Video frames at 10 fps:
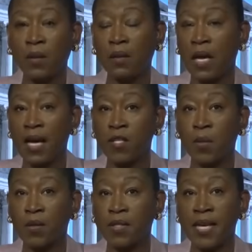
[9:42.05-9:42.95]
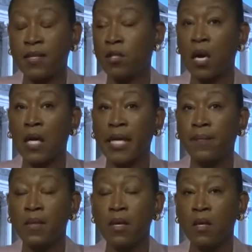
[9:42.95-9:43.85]
and the hospital saying, sorry,
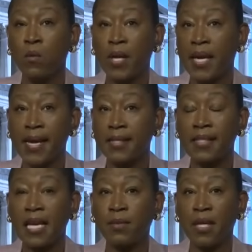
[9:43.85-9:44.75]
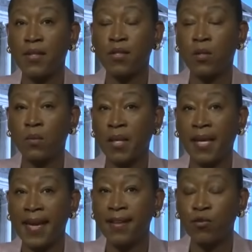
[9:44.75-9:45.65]
we can't stabilize you, we
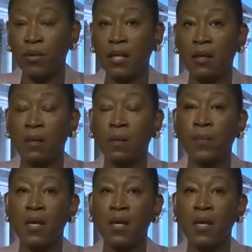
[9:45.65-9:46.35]
can't treat you.